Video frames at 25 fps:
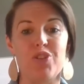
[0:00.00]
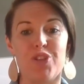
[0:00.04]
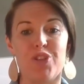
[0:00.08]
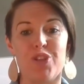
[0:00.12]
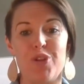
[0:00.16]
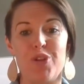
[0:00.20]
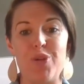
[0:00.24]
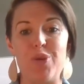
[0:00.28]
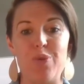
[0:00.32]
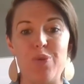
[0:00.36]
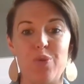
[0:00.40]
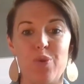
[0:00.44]

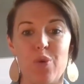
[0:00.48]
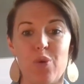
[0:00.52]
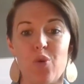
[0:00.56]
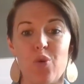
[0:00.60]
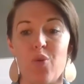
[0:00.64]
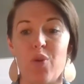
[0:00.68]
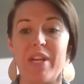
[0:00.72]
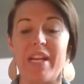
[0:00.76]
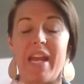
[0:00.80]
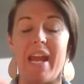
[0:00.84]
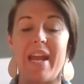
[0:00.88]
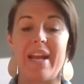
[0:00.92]
to
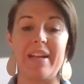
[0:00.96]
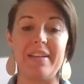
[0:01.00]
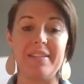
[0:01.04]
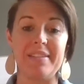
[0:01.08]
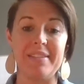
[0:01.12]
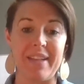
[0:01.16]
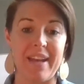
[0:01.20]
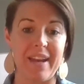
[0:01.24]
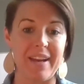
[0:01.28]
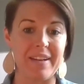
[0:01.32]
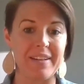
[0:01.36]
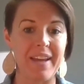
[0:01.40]
create a
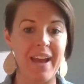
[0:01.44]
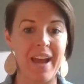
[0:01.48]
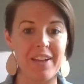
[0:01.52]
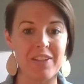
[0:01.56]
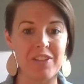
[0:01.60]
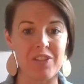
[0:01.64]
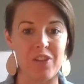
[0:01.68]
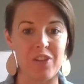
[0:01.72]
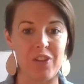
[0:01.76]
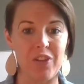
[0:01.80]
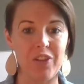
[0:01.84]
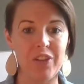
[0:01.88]

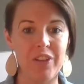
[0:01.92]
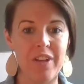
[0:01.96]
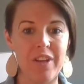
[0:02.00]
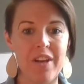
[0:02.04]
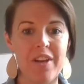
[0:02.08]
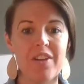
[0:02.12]
sandcastle,